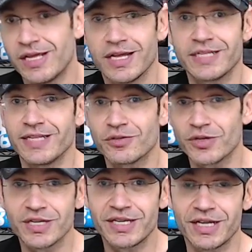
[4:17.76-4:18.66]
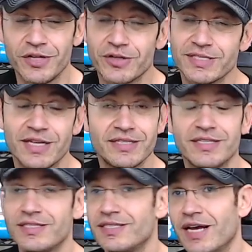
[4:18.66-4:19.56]
It's not going to kill you. It's not
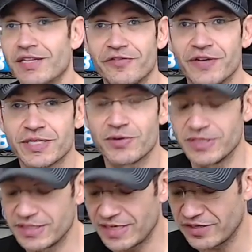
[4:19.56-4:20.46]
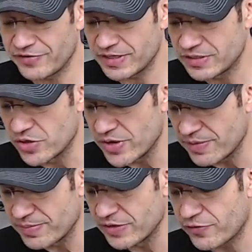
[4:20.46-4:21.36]
these side effects, crazy side effects.
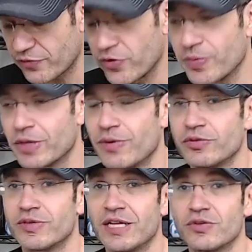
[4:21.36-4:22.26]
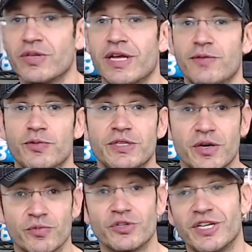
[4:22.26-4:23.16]
Yohimbine for 4 milligrams, so that's going to help with
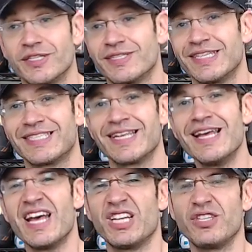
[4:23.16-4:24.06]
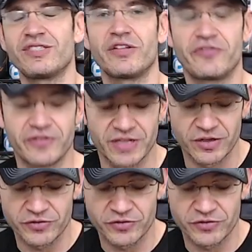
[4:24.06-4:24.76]
thermogenesis and just that feeling of